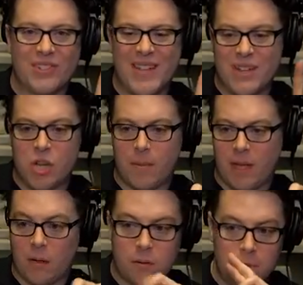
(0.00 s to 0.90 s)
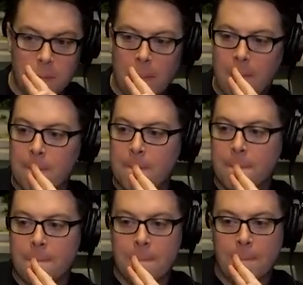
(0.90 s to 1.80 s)
said, JBL.
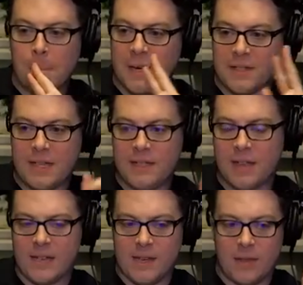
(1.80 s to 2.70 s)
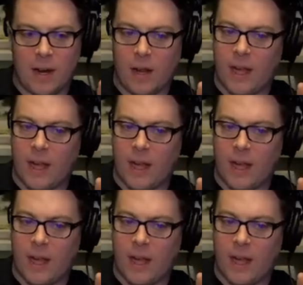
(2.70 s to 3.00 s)
A lot of sting signs out there. I don't